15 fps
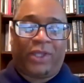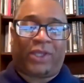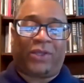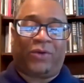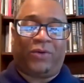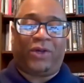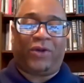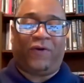
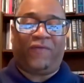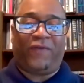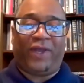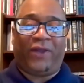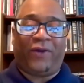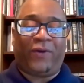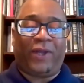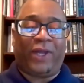So go
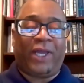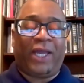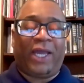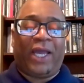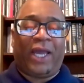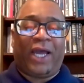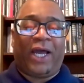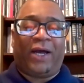figure.
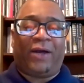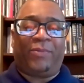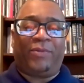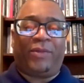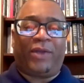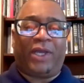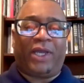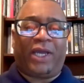
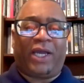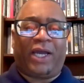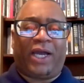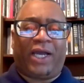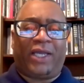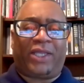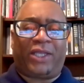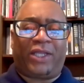Um,
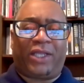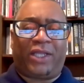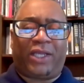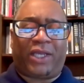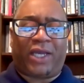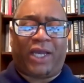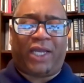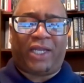I should
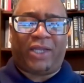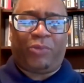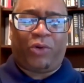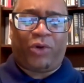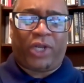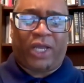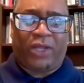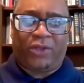kindly
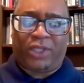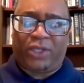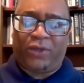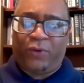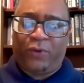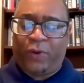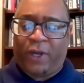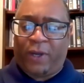point out
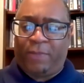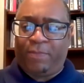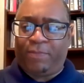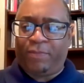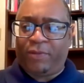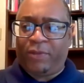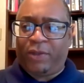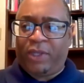too, um,
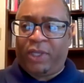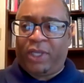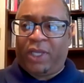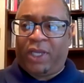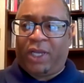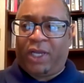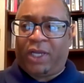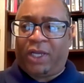
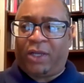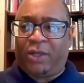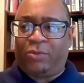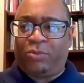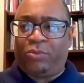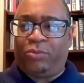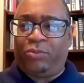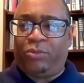
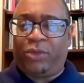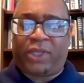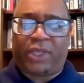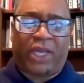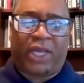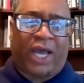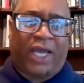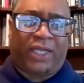uh,
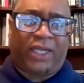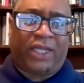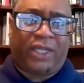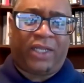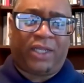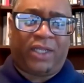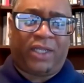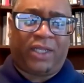Scott
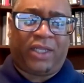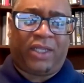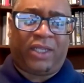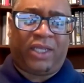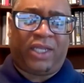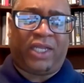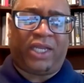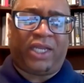
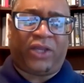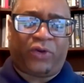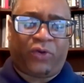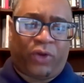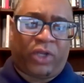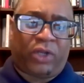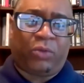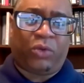did an
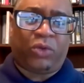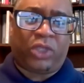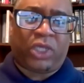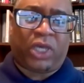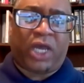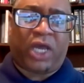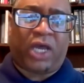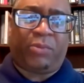incredible
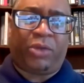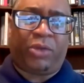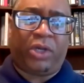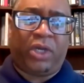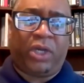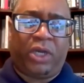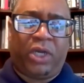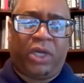job
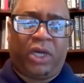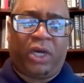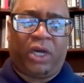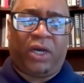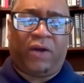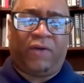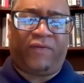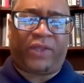
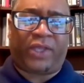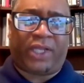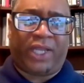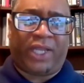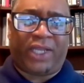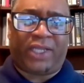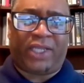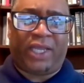of
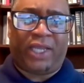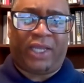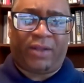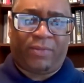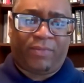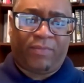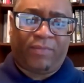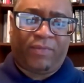
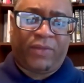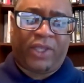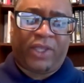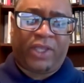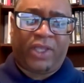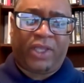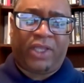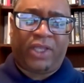selecting
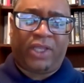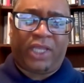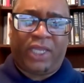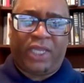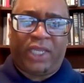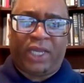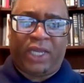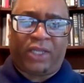
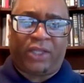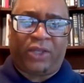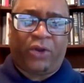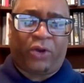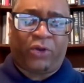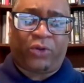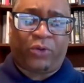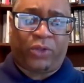the uh, the
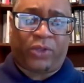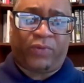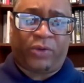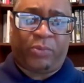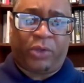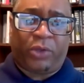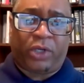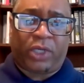articles for
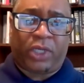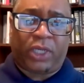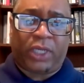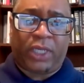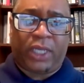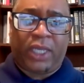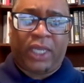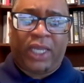the book,
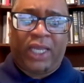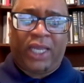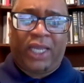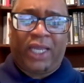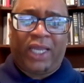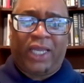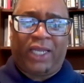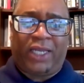
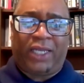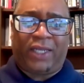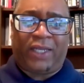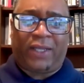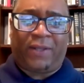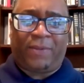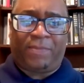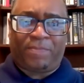and
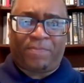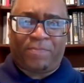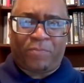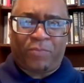uh,